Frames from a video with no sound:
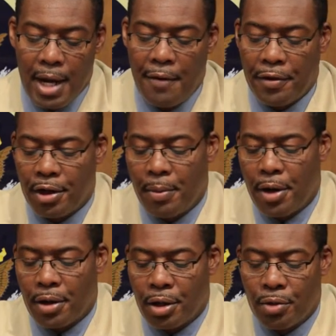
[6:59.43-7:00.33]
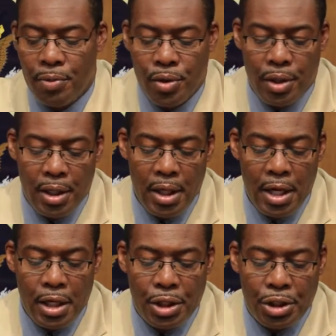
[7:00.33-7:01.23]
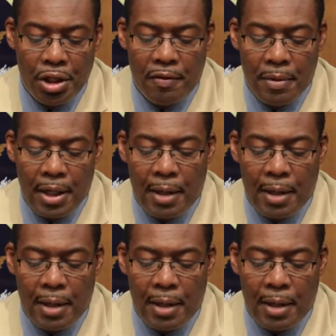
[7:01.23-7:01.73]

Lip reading: African-American community should have been